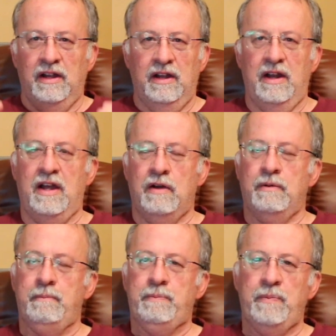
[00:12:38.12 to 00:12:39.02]
Now,
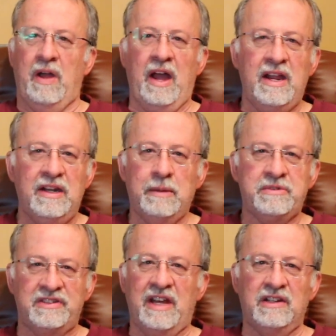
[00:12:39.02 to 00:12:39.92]
I ended up
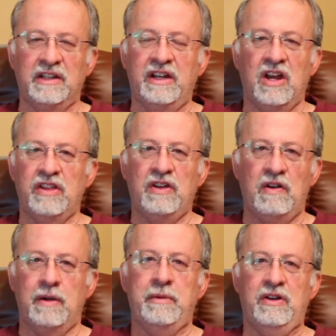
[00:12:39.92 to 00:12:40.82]
settling on the
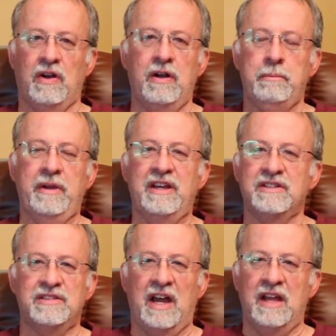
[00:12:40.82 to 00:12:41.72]
Harman Kardon
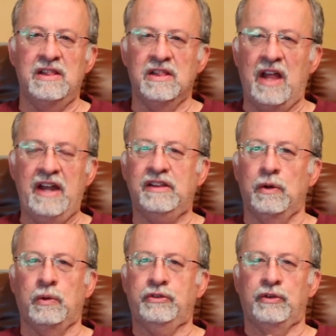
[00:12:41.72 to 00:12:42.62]
because I liked
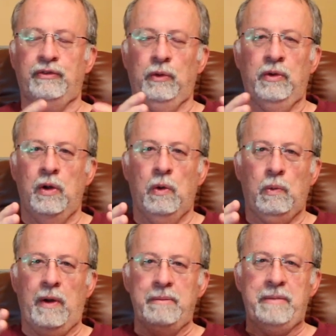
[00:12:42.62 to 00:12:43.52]
the ultra
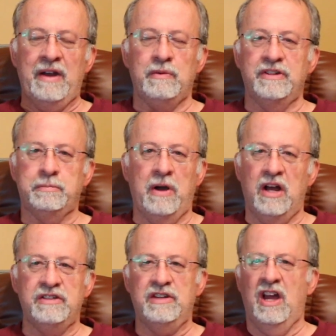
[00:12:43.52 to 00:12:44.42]
wideband
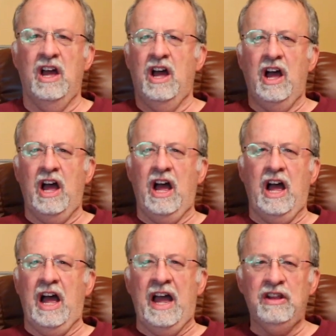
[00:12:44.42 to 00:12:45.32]
response.
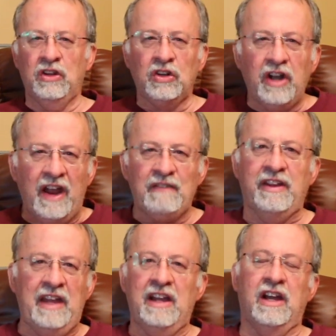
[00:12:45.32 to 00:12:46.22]
I learned
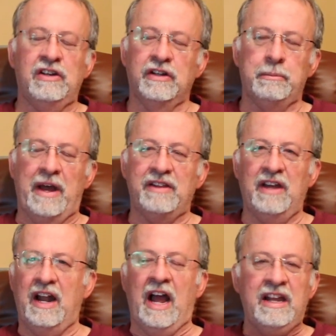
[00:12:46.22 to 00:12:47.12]
everything I could about
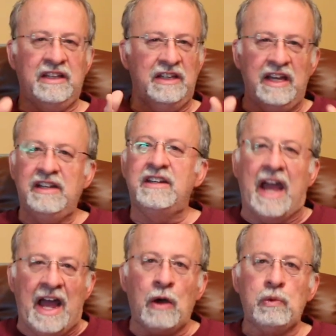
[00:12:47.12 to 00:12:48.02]
that. I geeked
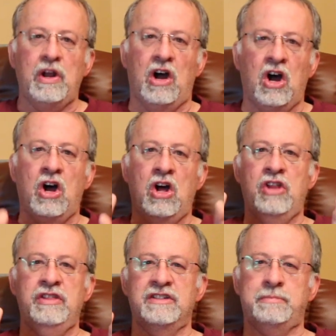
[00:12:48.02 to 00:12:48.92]
out
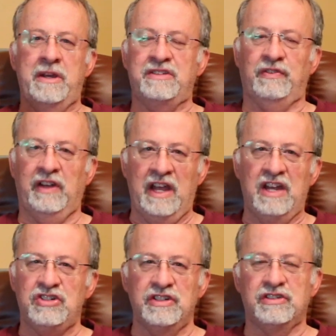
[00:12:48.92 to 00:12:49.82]
on the
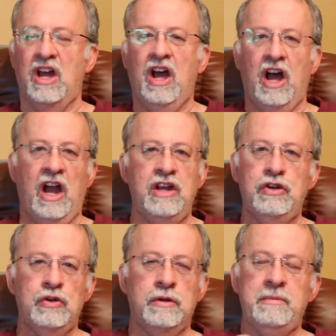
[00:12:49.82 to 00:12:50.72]
specifications. I
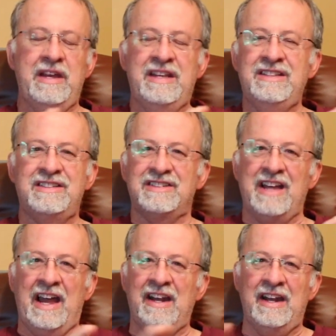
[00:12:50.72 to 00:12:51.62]
knew them
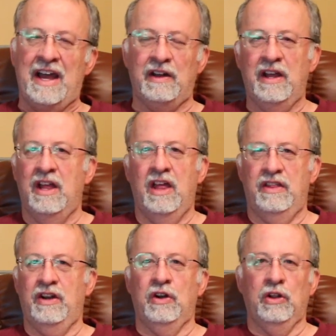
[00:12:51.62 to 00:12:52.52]
inside and out.
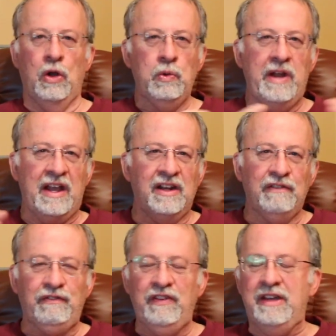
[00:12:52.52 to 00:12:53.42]
Their low
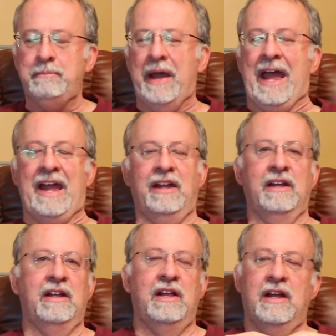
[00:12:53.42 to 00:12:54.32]
negative feedback
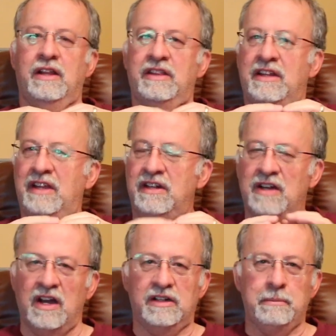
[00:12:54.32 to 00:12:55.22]
that they
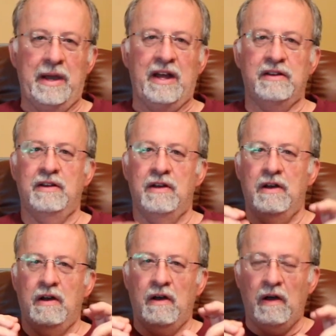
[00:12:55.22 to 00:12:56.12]
talked about.
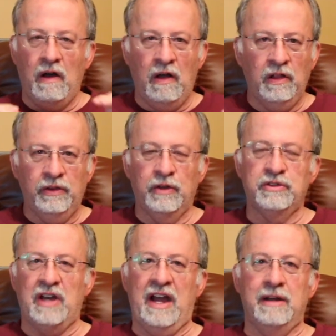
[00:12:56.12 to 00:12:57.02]
All of
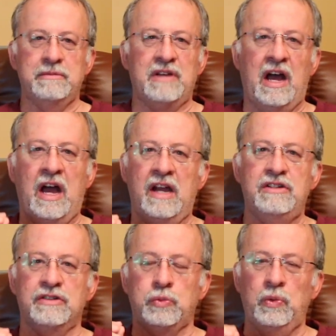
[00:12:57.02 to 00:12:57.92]
those items, I
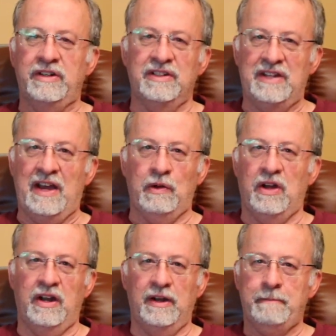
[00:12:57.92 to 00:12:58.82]
just went to town
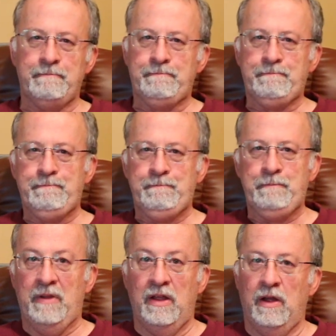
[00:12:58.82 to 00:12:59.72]
on it.
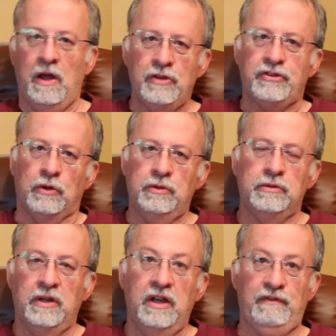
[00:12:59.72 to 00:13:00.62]
Also,
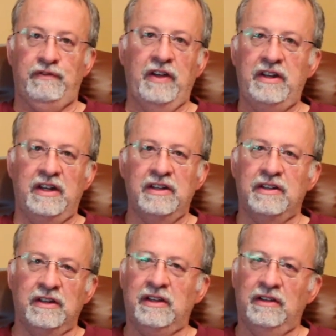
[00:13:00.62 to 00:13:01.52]
it fit
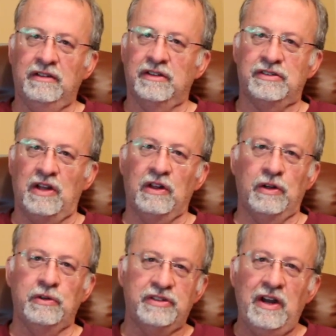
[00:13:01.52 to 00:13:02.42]
into the solid
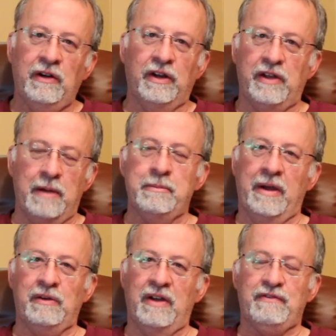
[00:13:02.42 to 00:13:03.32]
oak stereo cabinet
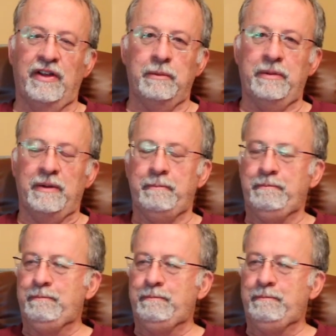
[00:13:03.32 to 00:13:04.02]
my grandfather built.